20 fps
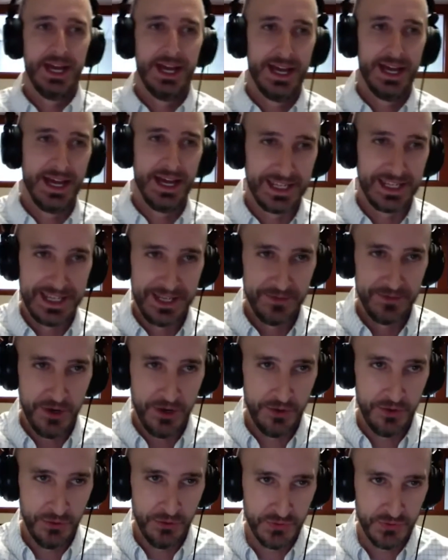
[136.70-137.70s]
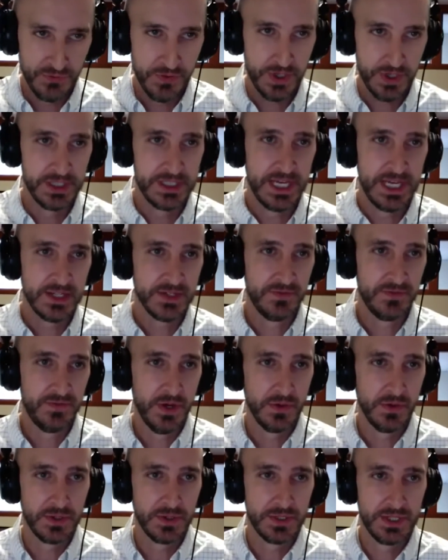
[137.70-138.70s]
I'd give all those front desk
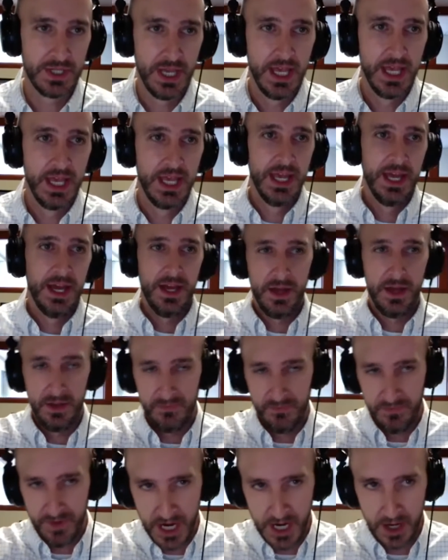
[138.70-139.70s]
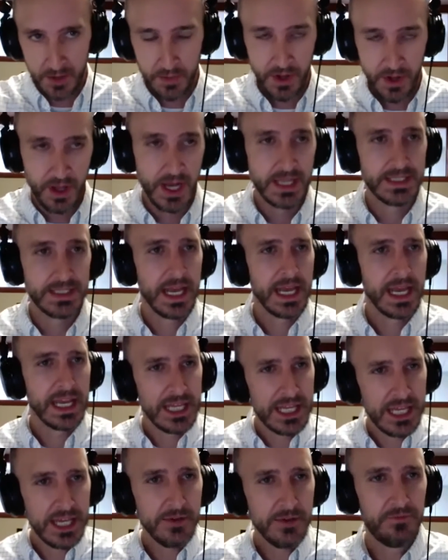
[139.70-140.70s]
folks a fireball. I'd say,
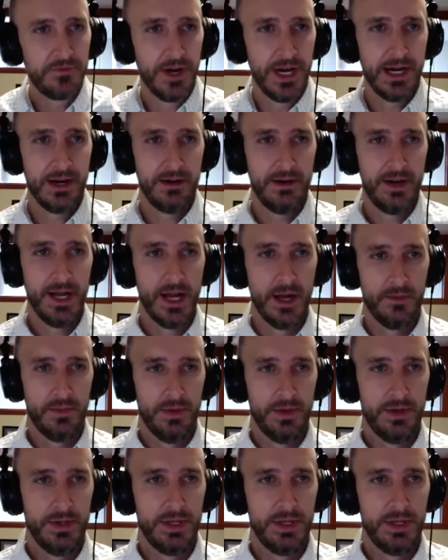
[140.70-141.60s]
get fired up.